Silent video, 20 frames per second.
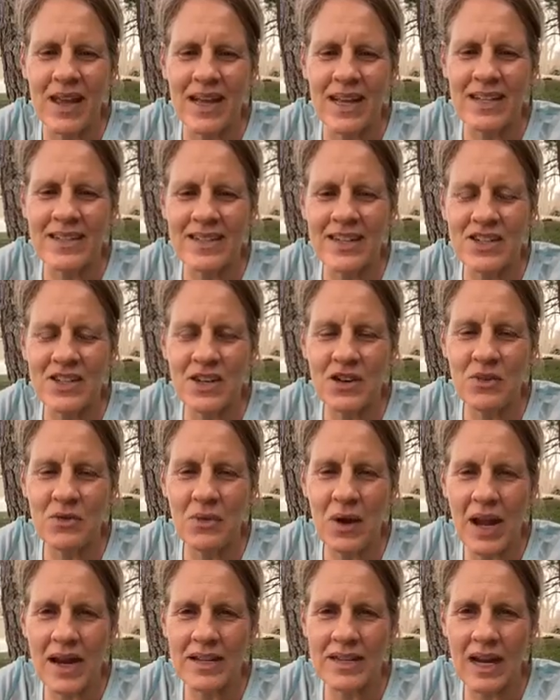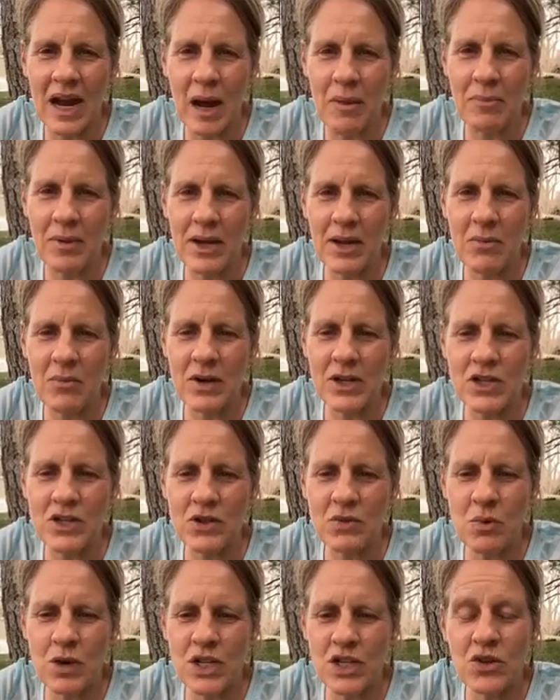It's such a great topic.
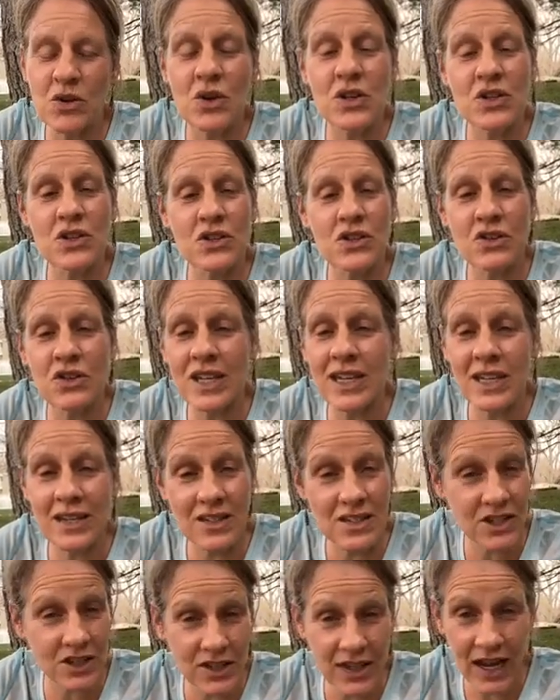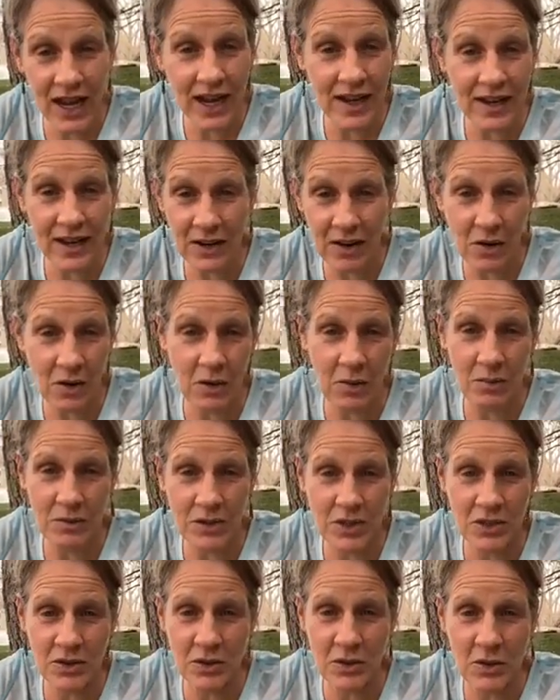What chores are your kids good at home,
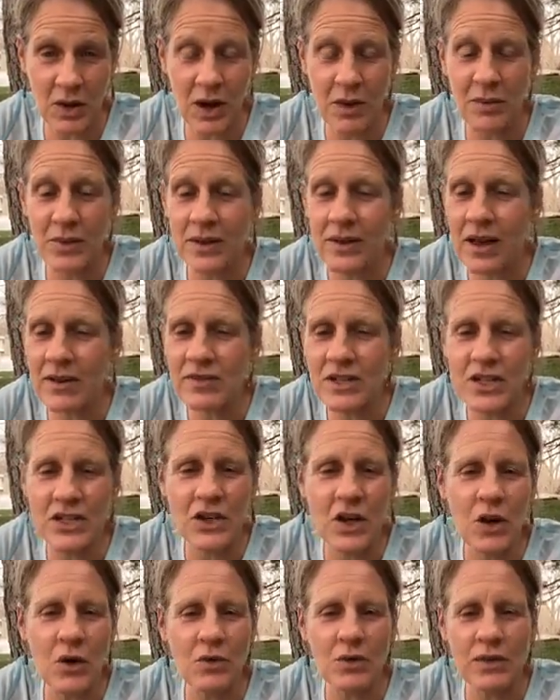too? I would love to know.